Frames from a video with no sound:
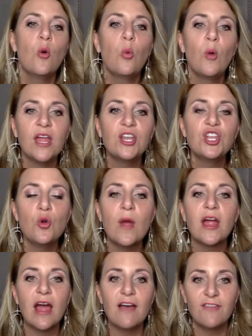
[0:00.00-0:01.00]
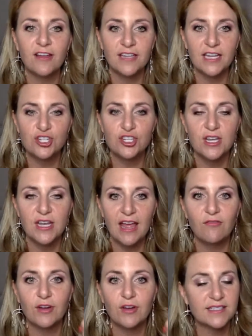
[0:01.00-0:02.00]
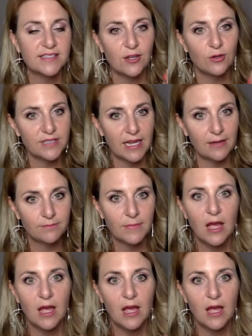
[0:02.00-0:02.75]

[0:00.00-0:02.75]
when you wear a foundation every single day.